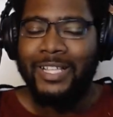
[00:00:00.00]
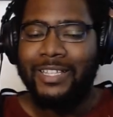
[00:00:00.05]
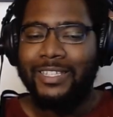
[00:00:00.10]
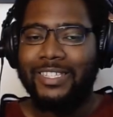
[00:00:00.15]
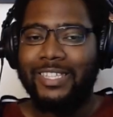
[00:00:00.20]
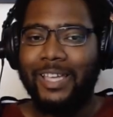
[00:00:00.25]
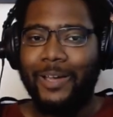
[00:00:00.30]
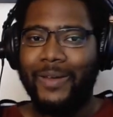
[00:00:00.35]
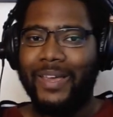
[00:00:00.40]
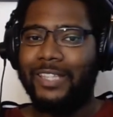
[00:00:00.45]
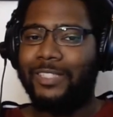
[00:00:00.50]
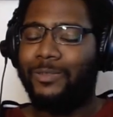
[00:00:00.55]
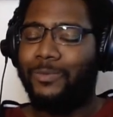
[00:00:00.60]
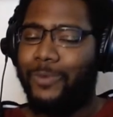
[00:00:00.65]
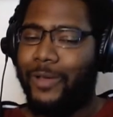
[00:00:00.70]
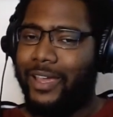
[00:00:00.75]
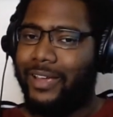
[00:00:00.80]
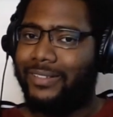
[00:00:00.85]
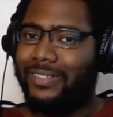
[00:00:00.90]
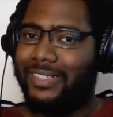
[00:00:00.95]
So it's
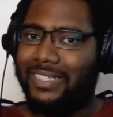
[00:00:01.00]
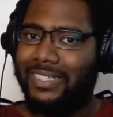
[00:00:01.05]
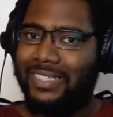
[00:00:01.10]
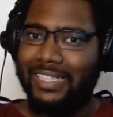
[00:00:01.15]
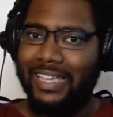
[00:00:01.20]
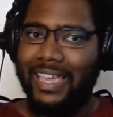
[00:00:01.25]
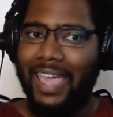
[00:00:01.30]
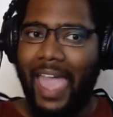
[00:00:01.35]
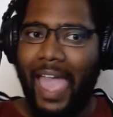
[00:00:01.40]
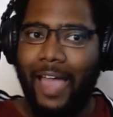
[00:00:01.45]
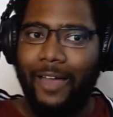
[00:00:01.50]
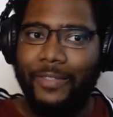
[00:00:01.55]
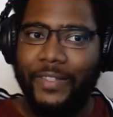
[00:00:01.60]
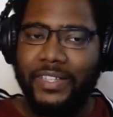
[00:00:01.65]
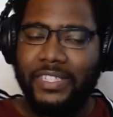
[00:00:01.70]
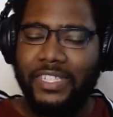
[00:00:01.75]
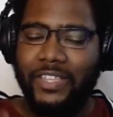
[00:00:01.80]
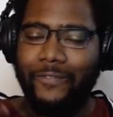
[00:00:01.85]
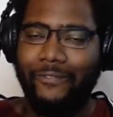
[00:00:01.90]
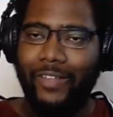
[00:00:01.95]
weird to see how
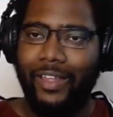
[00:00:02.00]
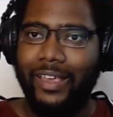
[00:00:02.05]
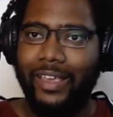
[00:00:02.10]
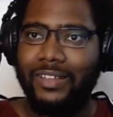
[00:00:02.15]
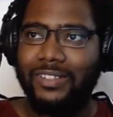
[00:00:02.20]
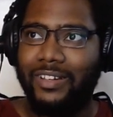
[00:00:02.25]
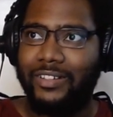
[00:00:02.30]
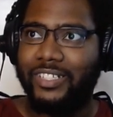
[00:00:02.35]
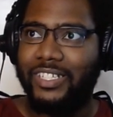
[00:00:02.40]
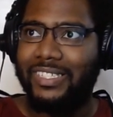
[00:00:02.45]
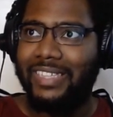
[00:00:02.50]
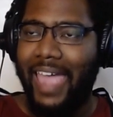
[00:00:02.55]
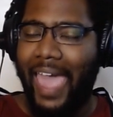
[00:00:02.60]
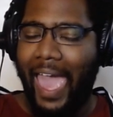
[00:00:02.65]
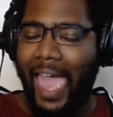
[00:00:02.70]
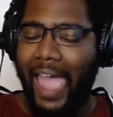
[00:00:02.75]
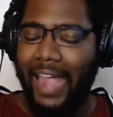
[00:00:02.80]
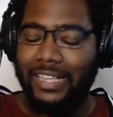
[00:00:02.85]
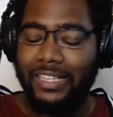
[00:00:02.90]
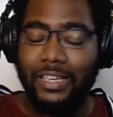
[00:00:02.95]
these civilians are just
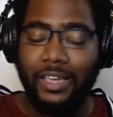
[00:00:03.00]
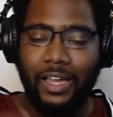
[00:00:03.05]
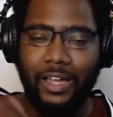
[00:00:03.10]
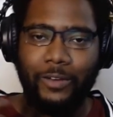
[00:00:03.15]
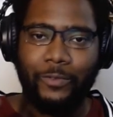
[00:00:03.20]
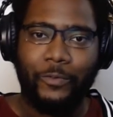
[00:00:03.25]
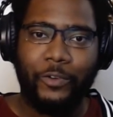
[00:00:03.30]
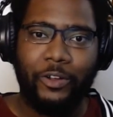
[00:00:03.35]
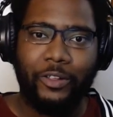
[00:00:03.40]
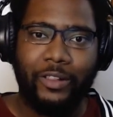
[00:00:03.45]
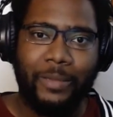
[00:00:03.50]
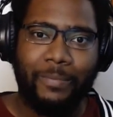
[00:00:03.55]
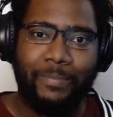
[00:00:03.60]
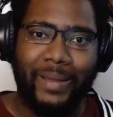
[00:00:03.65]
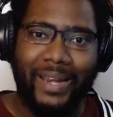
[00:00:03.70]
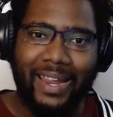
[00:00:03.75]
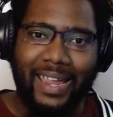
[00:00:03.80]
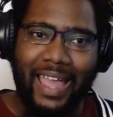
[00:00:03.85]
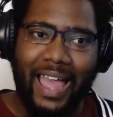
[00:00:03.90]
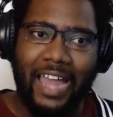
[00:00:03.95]
acting unruly,
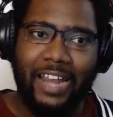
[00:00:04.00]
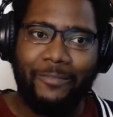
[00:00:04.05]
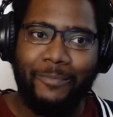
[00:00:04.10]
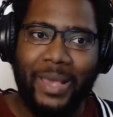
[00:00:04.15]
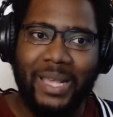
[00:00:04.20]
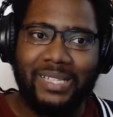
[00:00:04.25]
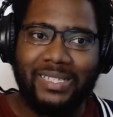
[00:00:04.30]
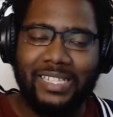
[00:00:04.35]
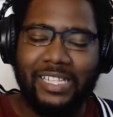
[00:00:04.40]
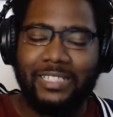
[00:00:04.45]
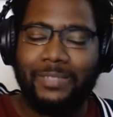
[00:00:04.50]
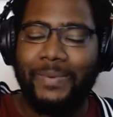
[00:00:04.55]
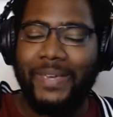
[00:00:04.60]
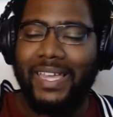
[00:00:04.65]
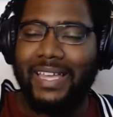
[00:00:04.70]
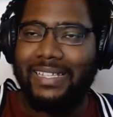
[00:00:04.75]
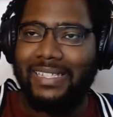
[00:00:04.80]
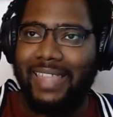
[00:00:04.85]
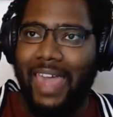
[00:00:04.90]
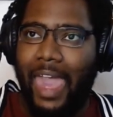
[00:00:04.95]
but it kind of makes sense
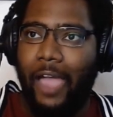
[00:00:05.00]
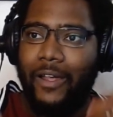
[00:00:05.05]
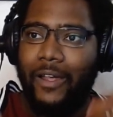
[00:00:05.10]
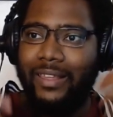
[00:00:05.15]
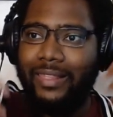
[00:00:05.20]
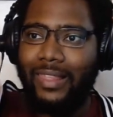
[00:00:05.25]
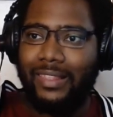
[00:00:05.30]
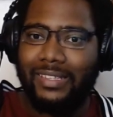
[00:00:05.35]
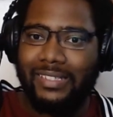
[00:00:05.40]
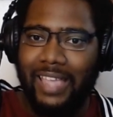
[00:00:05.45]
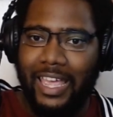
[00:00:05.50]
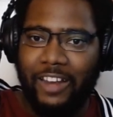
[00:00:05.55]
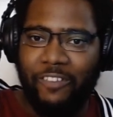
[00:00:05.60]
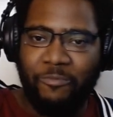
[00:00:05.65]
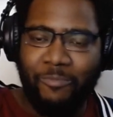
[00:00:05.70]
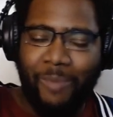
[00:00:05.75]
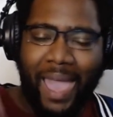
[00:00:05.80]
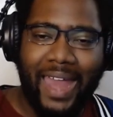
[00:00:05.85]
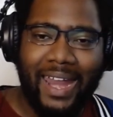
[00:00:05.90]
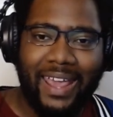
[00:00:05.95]
because they are in the state
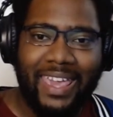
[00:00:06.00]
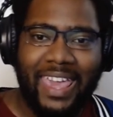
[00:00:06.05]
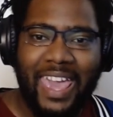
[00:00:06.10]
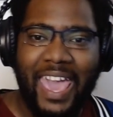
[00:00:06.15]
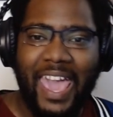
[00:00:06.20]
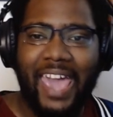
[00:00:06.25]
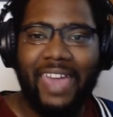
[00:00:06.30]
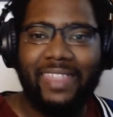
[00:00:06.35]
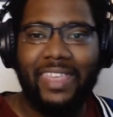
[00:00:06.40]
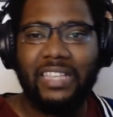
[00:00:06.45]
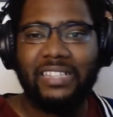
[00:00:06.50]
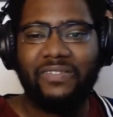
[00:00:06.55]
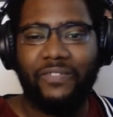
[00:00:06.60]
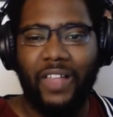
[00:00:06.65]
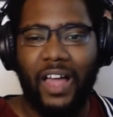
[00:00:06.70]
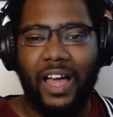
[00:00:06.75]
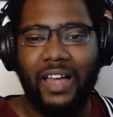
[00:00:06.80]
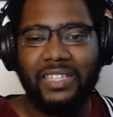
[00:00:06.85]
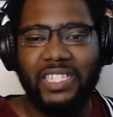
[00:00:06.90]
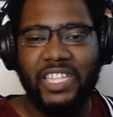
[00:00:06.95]
of panic and they've
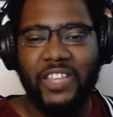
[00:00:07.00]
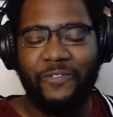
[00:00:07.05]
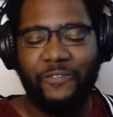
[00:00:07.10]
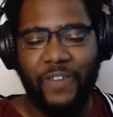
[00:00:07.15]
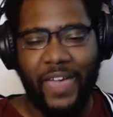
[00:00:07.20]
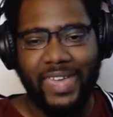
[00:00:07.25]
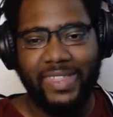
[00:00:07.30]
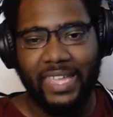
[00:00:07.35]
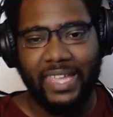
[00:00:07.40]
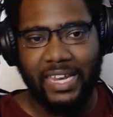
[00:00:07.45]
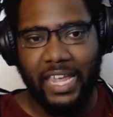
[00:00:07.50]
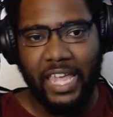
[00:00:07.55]
lost faith in